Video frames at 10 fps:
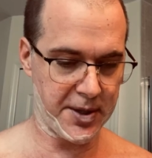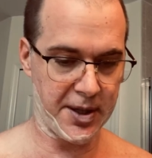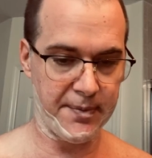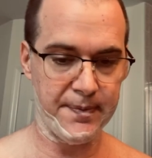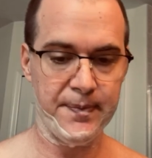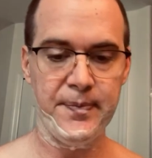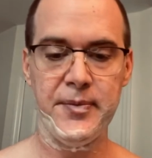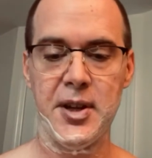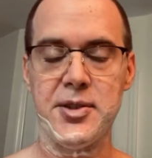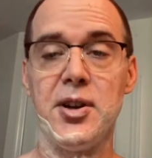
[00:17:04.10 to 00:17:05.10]
pine.
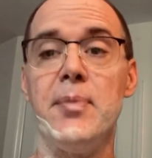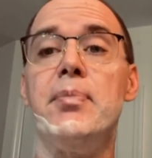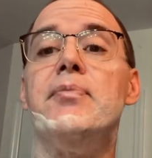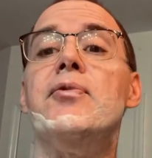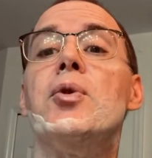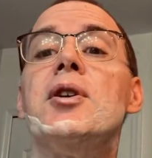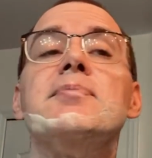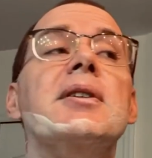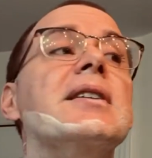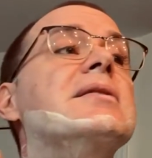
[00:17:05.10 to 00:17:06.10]
Oh, sorry, forest
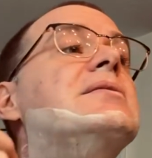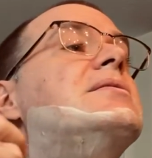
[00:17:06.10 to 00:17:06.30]
pine.